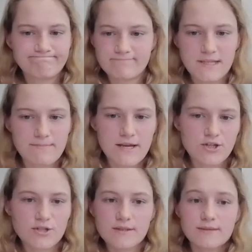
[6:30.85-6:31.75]

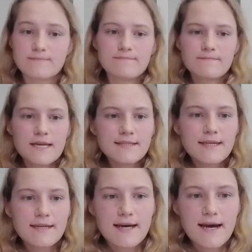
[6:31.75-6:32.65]
dementia, things
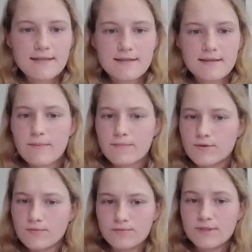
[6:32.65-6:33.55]
like that, up
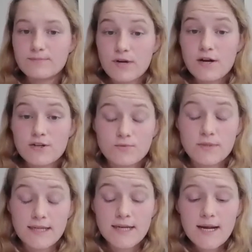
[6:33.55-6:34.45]
to depression,
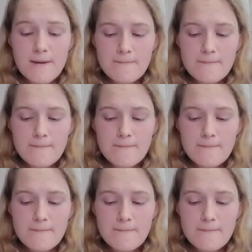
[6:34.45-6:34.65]
really.